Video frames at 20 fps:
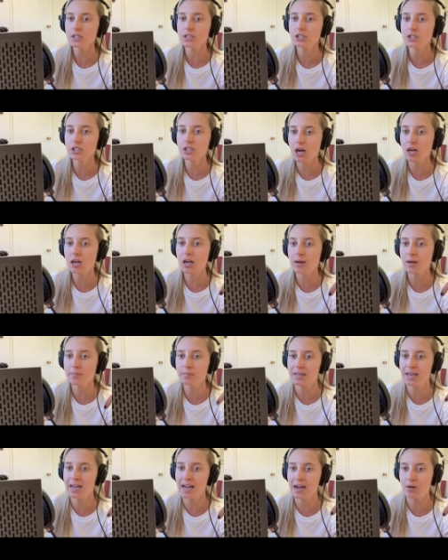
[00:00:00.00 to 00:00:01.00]
stock up
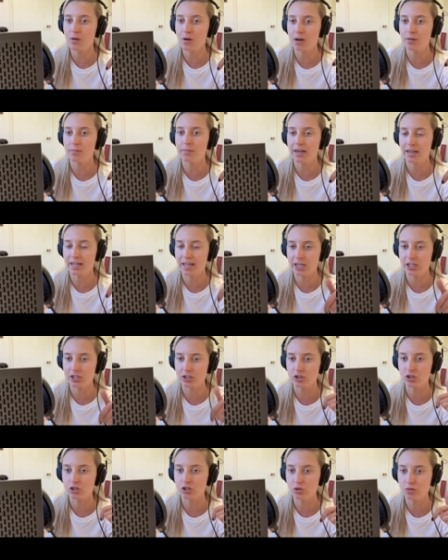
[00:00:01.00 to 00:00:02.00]
now on
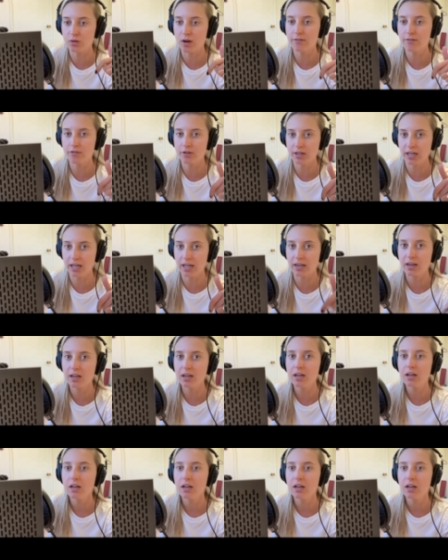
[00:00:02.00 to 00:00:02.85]
medications. Do not forget.